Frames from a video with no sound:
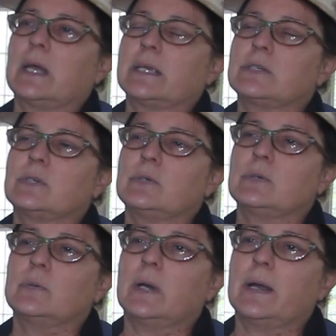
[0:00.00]
would like
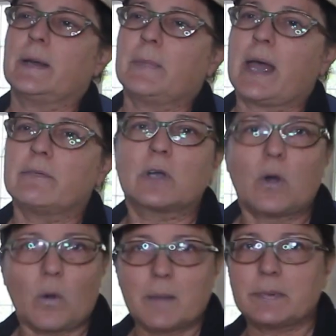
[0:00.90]
to um, have a
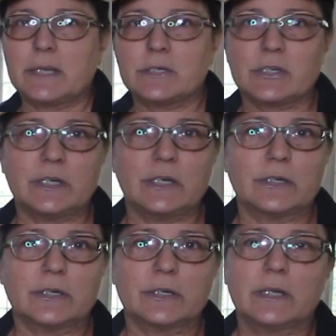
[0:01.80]
co-op kitchen
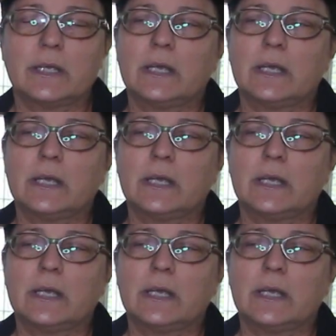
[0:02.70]
here